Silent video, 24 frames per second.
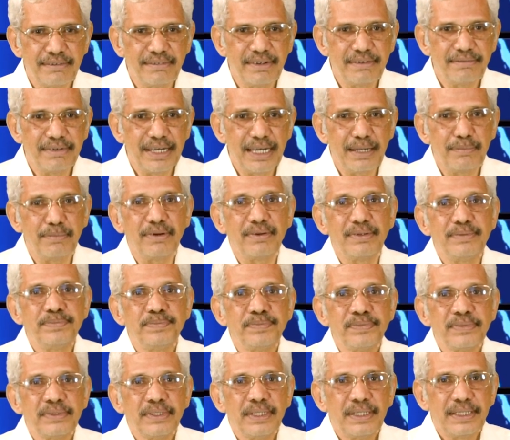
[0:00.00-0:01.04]
now available,
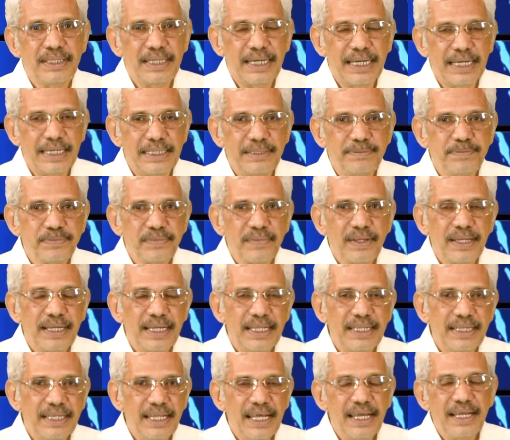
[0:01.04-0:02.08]
right?
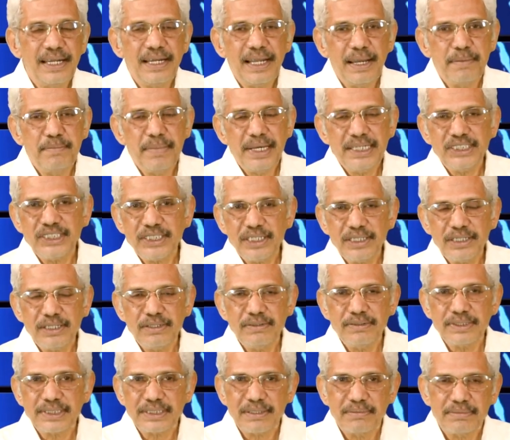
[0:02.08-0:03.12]
And then I mentioned
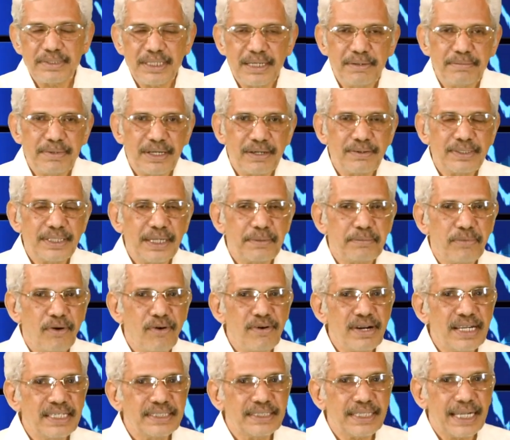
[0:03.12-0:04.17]
to you some time ago that
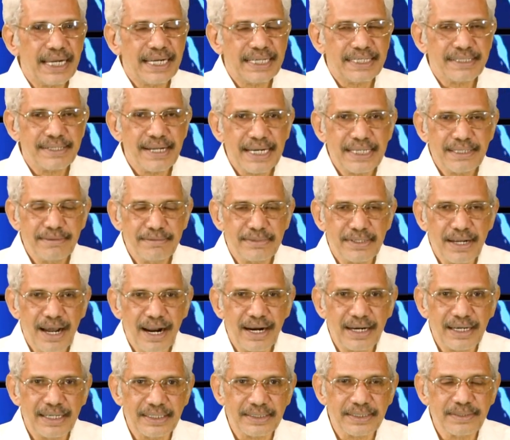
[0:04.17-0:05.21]
proteins are attractive
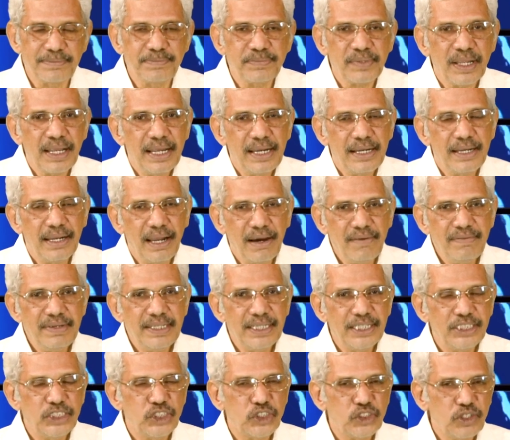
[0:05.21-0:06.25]
targets. Now
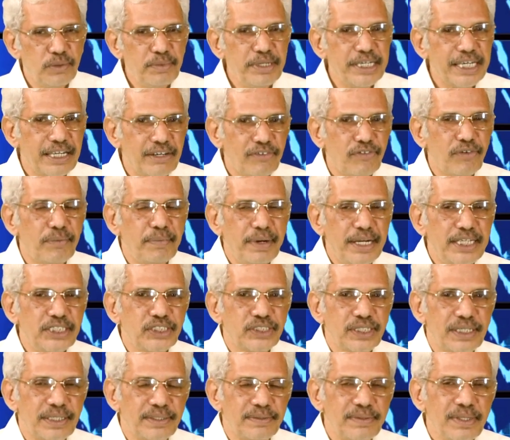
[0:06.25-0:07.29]
with the genomic
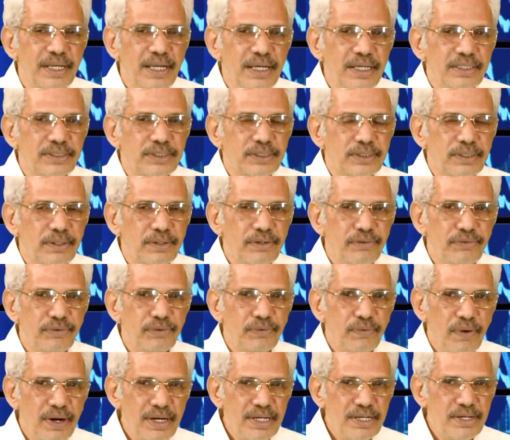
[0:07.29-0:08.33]
information, so if
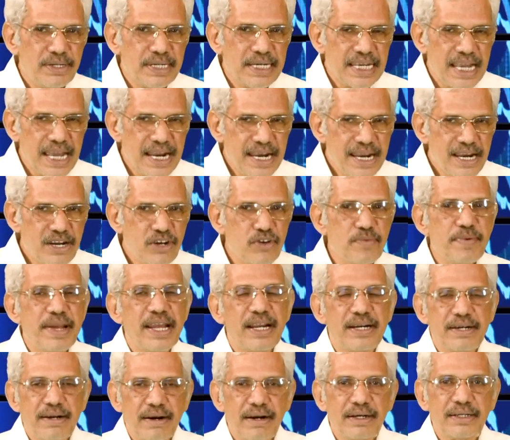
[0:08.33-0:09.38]
you want DNA to
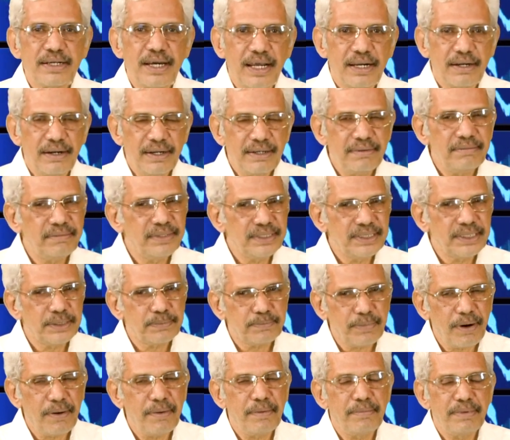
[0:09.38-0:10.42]
be a drug target, which
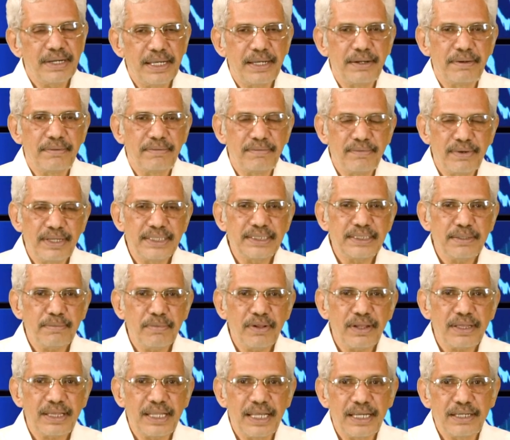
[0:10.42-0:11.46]
is probably a
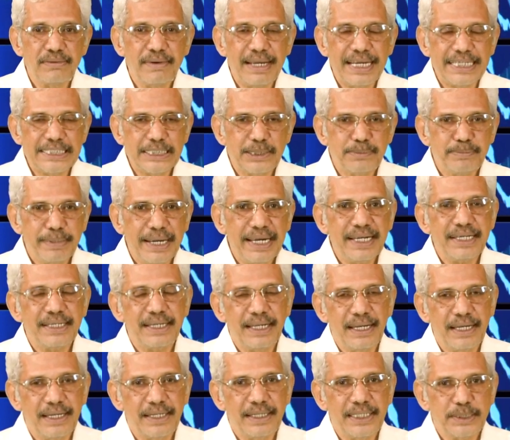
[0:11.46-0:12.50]
reasonable thing to
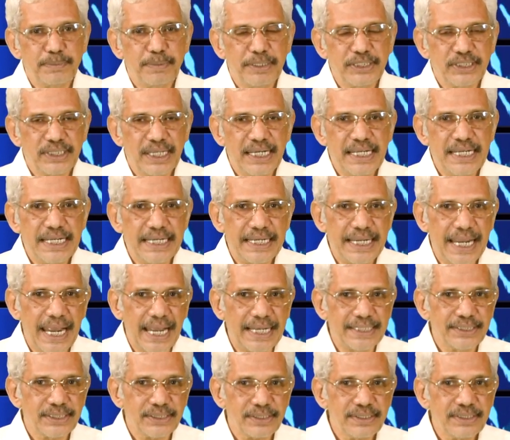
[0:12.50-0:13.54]
expect, especially in
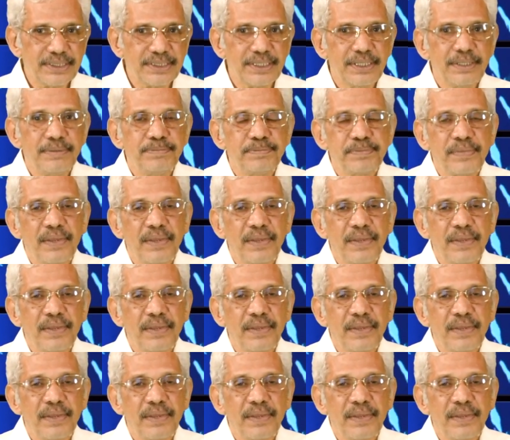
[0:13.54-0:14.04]
cancers,